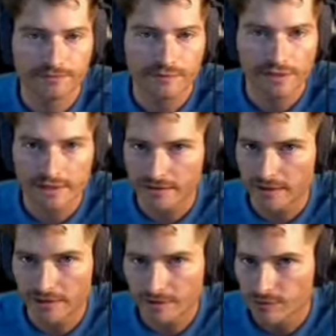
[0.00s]
As
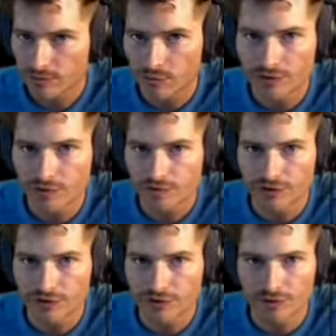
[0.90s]
designers, we'll be used
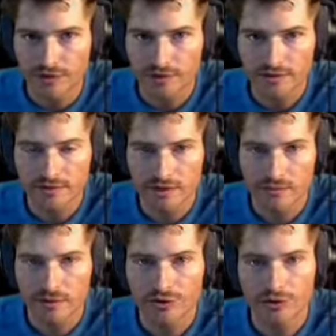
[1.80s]
to doing this,
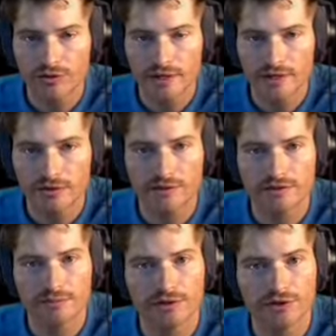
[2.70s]
but when you create, you put
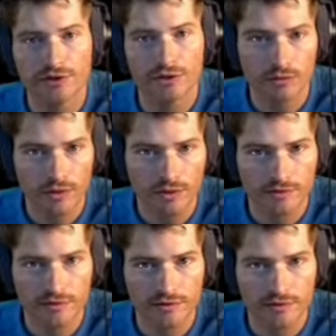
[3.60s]
something in your own
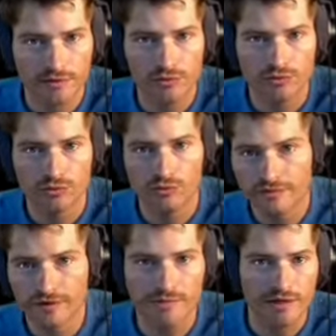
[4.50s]
words, you
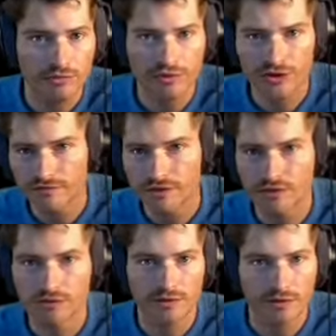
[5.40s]
reframe it, you reshift it,
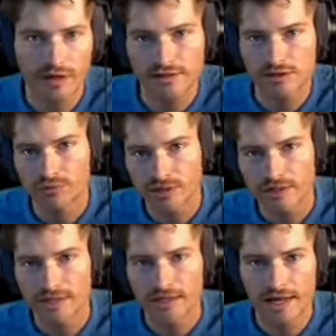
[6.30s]
you summarize it, you put
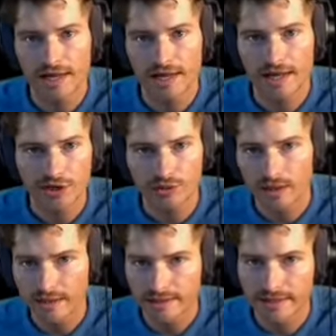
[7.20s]
it in a new
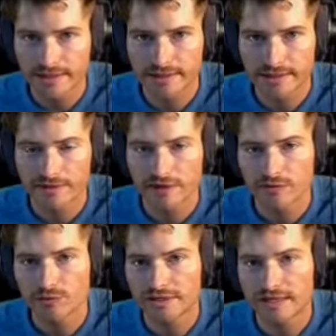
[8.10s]
context. This
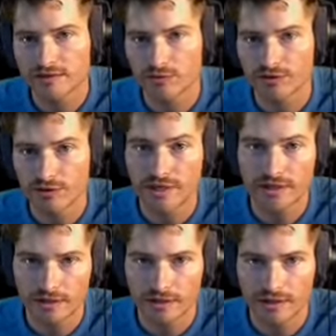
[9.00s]
really tests whether you
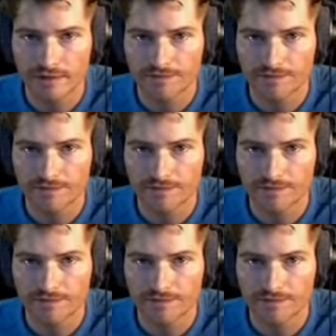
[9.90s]
get it or not.